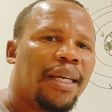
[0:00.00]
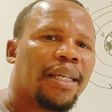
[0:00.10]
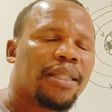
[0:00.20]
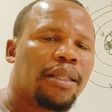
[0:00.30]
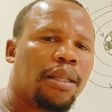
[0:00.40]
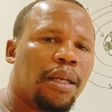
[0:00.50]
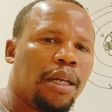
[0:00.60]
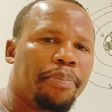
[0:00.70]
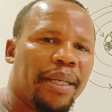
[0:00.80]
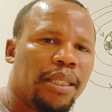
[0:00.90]

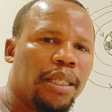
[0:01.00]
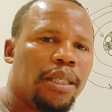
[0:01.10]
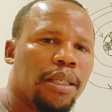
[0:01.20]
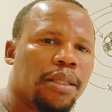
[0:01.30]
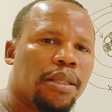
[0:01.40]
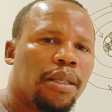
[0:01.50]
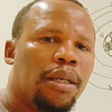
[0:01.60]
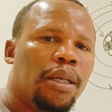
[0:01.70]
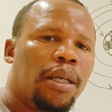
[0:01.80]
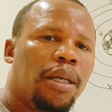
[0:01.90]
extra passengers,
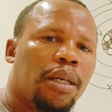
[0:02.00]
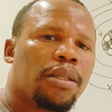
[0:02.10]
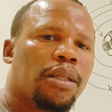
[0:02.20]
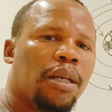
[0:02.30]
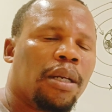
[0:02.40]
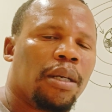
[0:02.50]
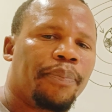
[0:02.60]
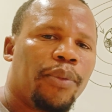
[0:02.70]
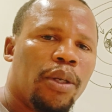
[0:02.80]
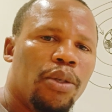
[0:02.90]
extra